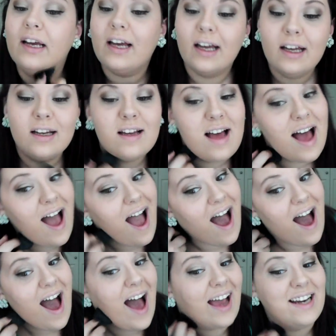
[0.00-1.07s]
it,
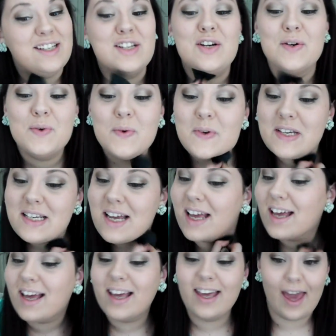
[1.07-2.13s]
I don't
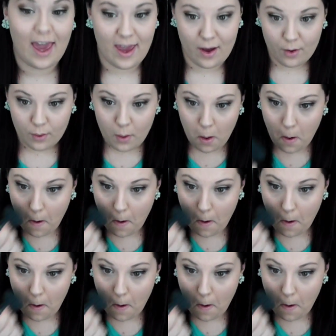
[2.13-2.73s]
care.